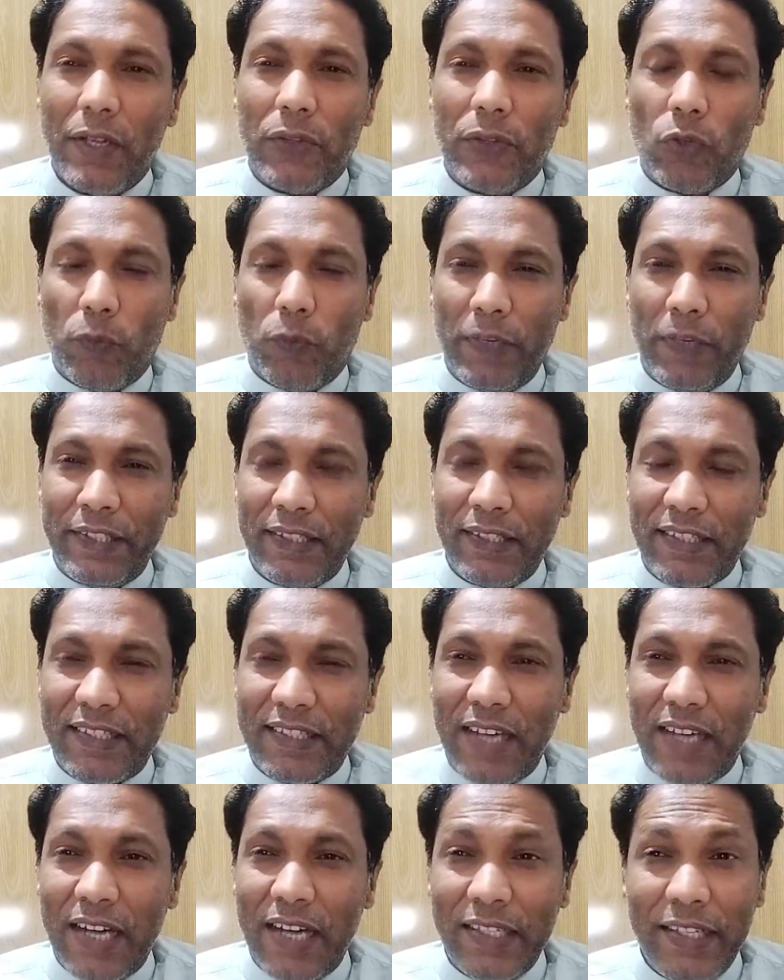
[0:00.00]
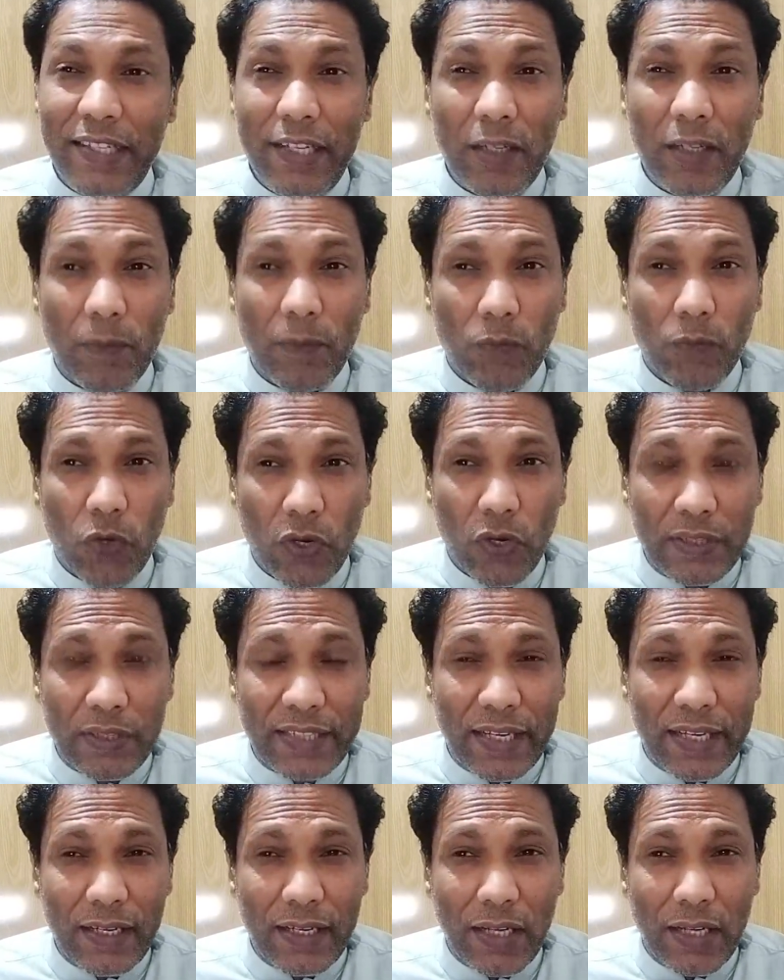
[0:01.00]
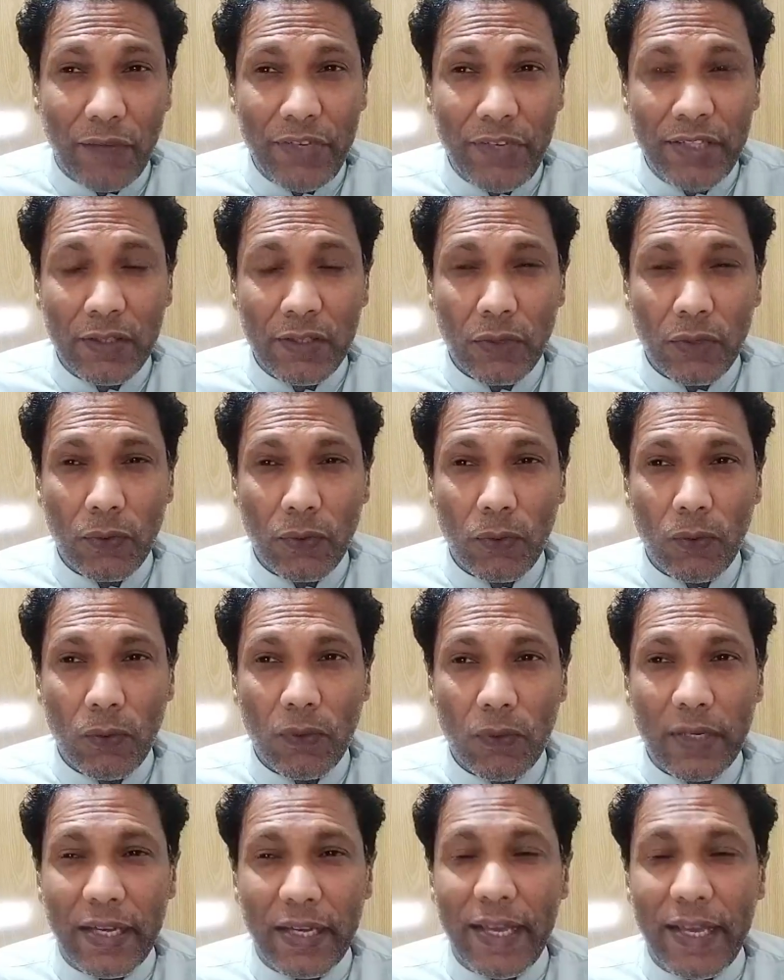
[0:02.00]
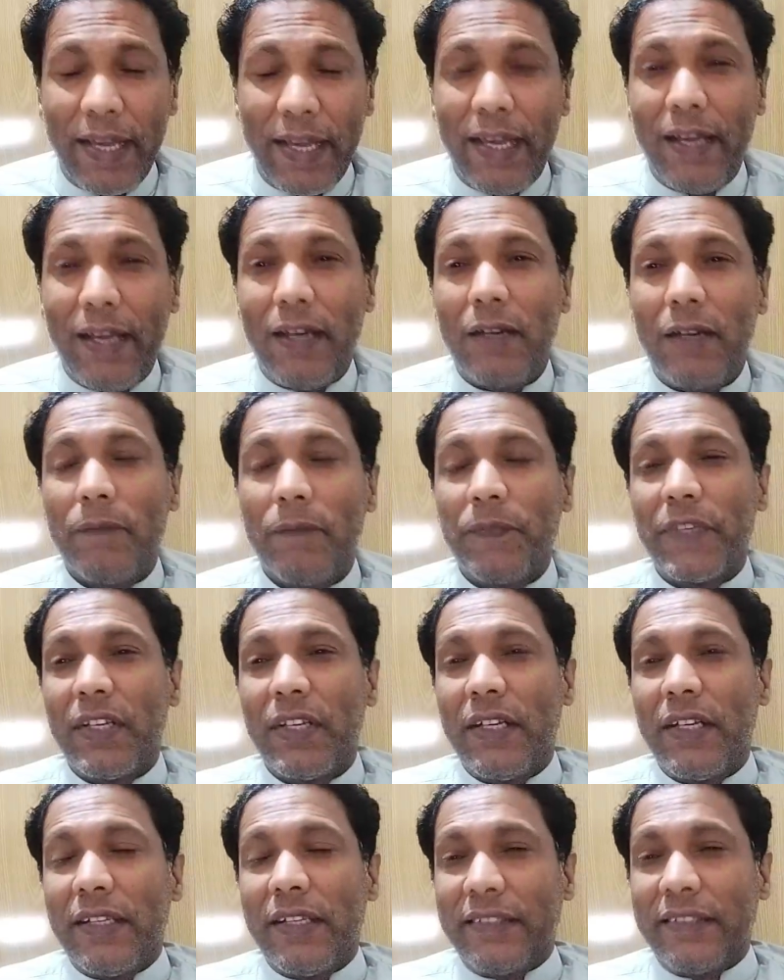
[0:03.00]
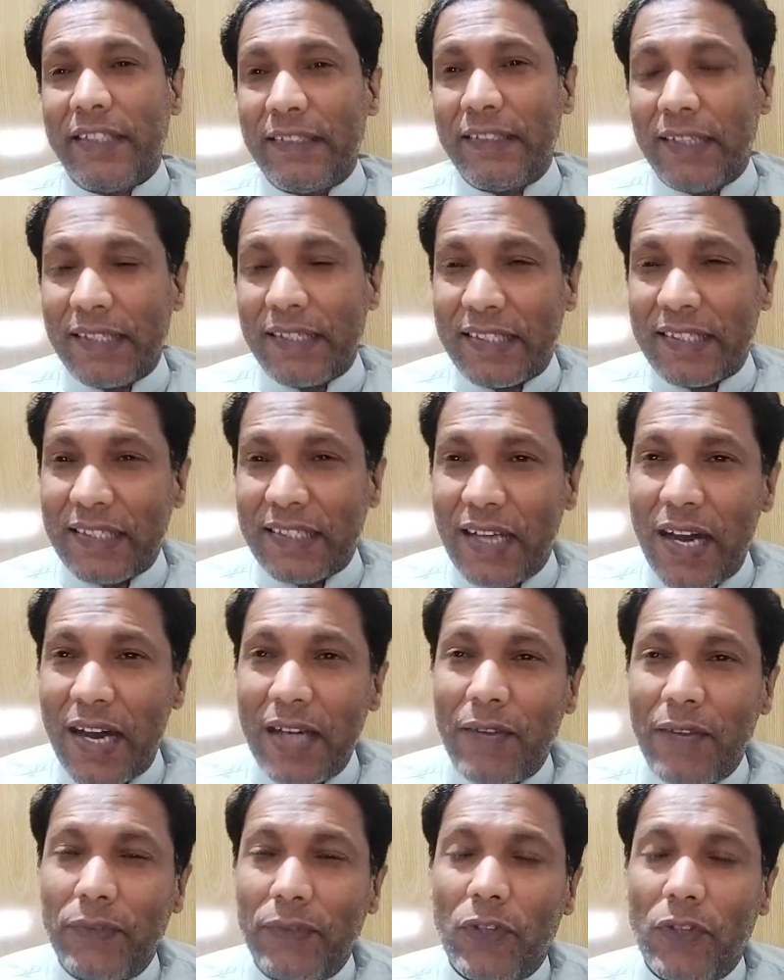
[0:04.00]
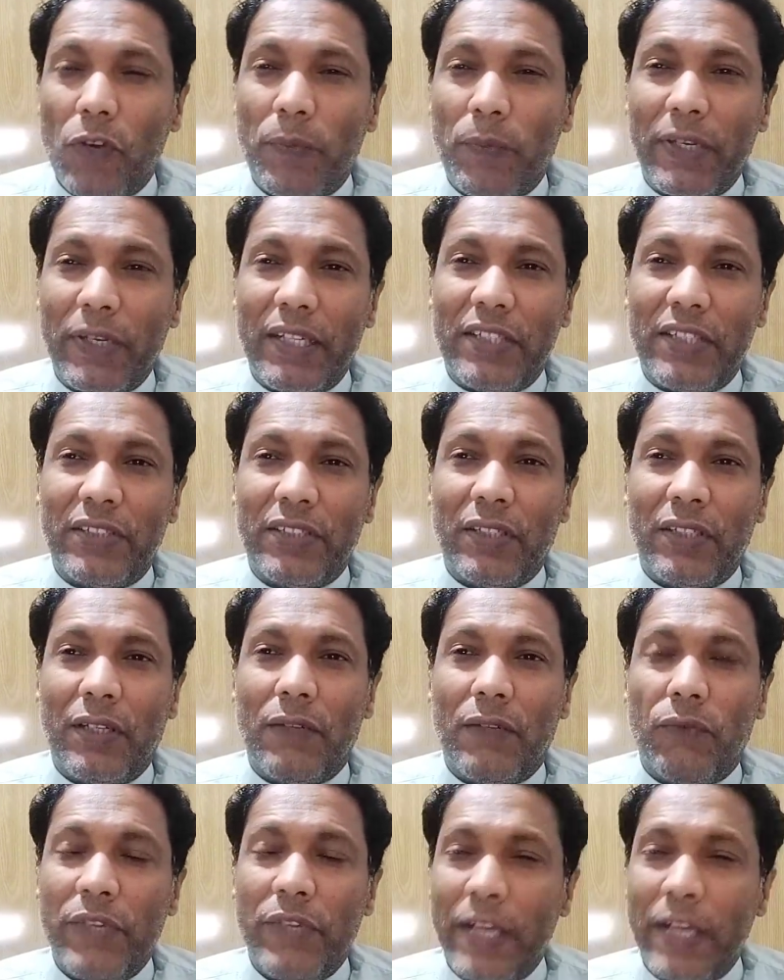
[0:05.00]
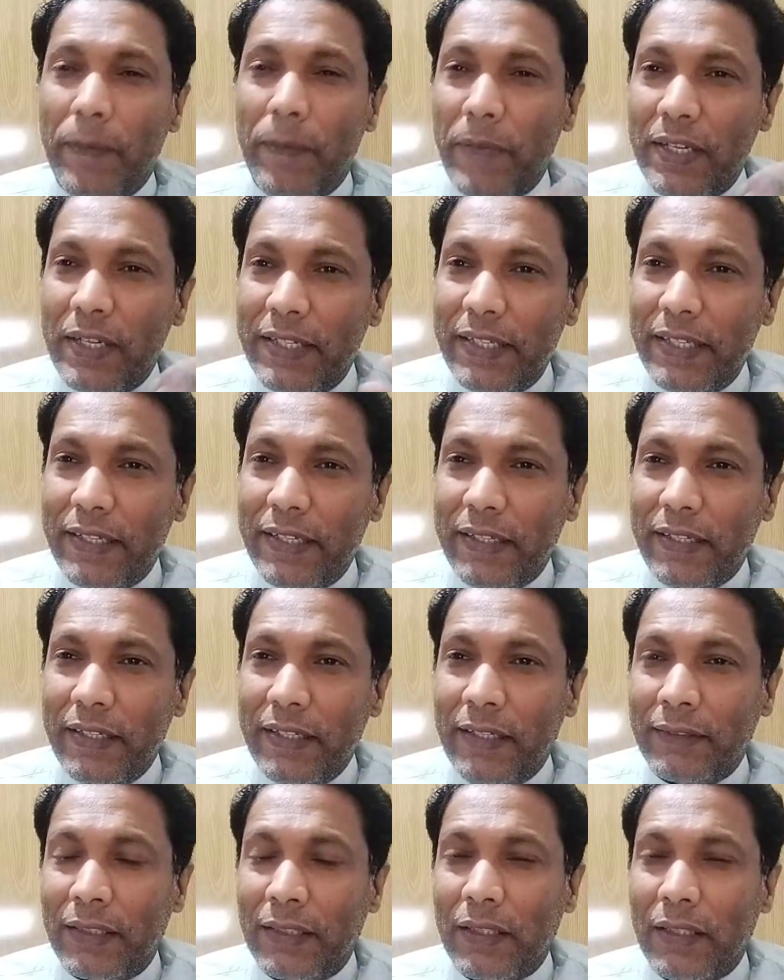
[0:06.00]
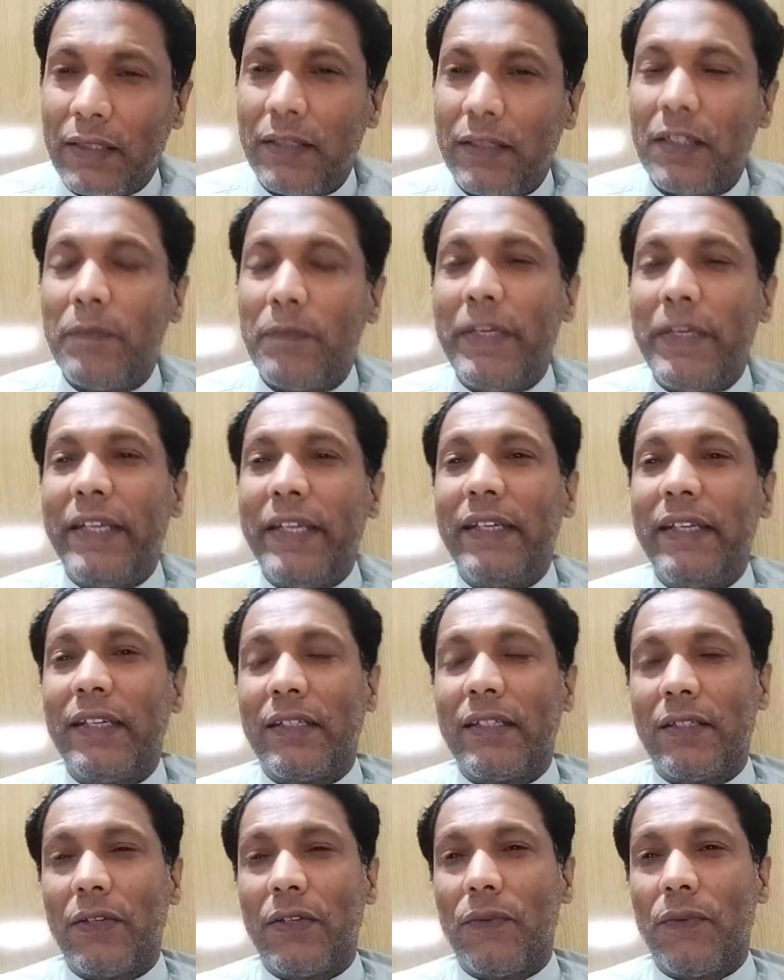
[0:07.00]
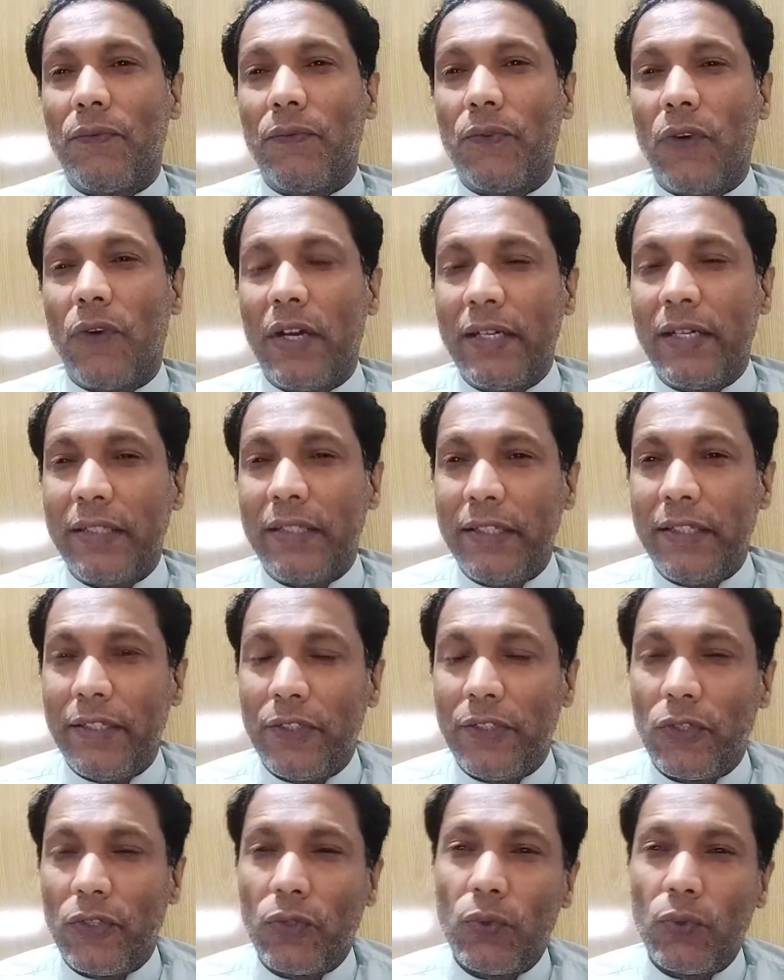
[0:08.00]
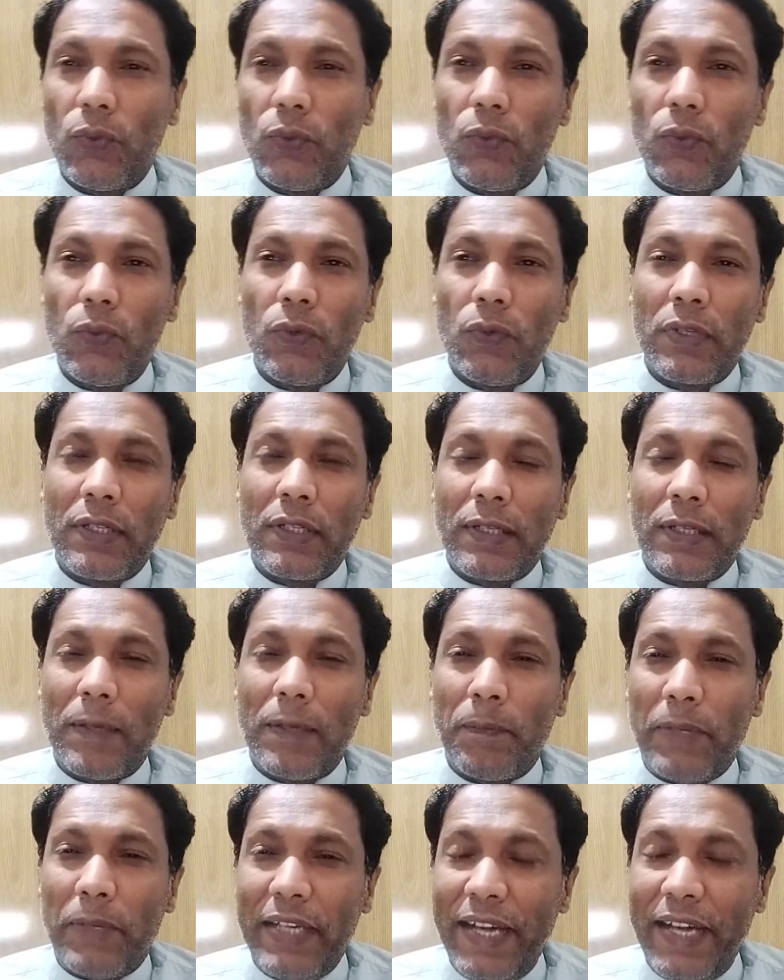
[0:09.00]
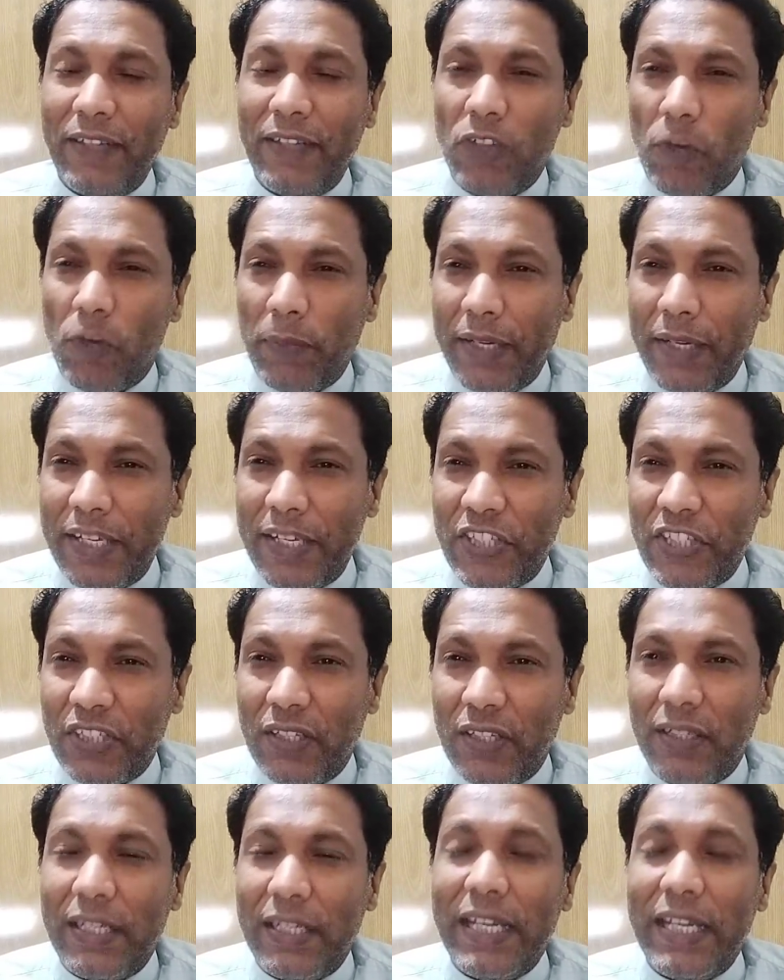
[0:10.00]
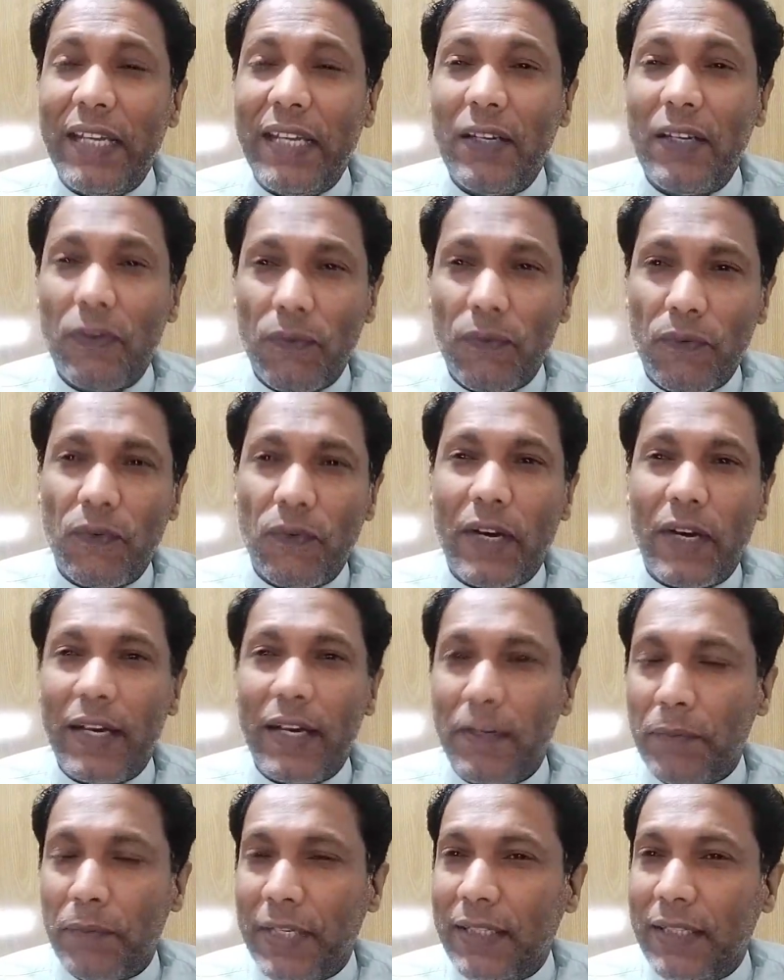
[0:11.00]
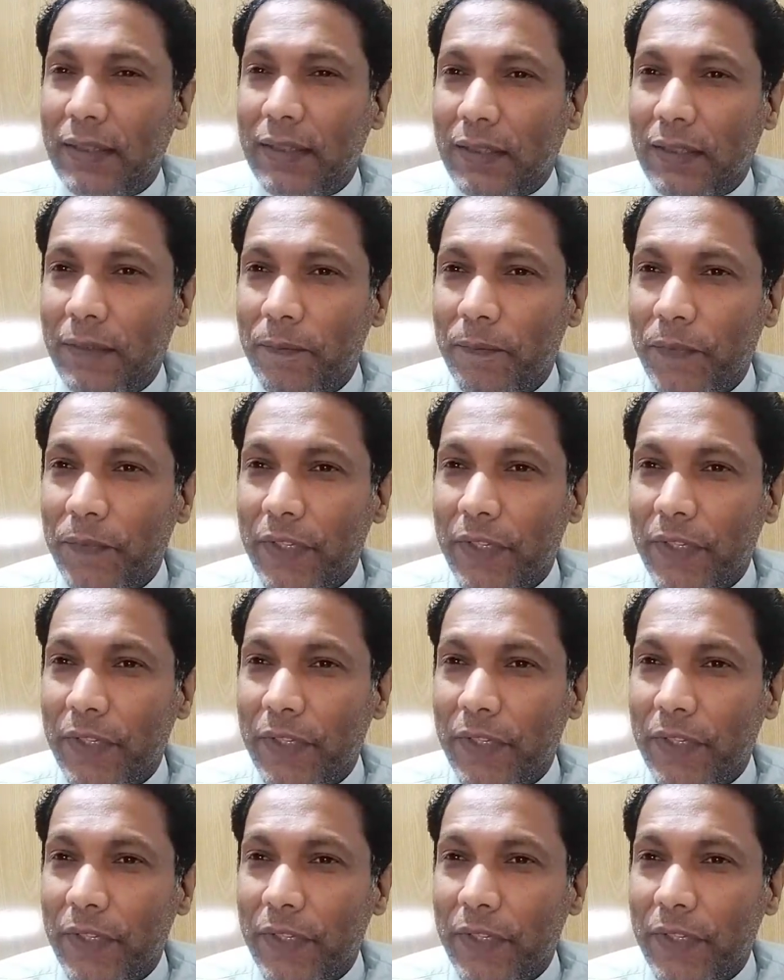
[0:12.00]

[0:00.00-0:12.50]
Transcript: The operation started more than a week ago, and since the start of the operation, we have been hearing that the government wanted to complete the operation in 1 month.